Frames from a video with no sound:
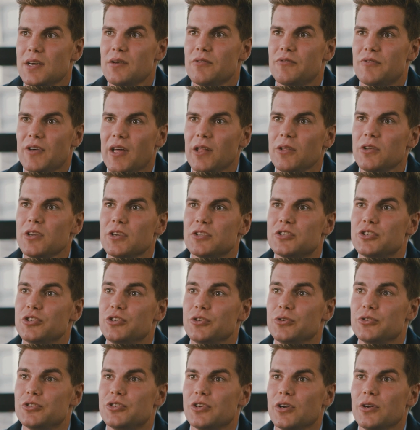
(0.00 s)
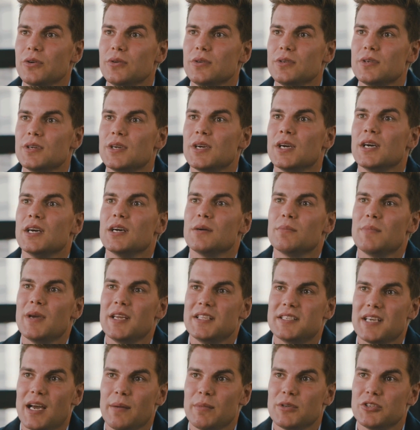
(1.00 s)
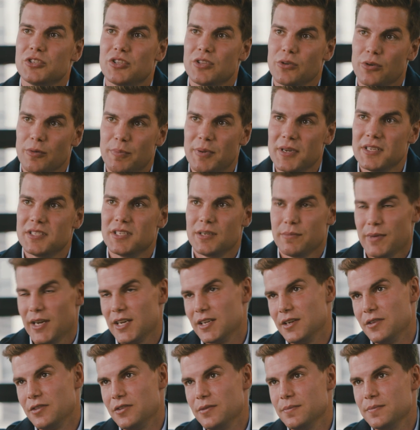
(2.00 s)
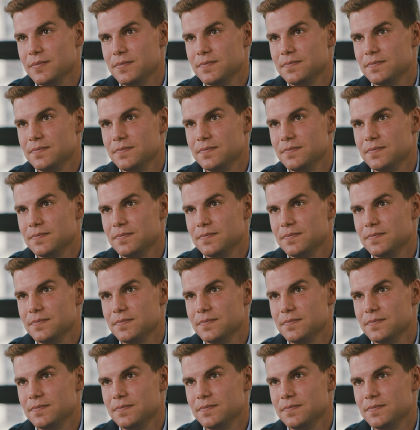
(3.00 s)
Failure to do so may damage the repeating mechanism.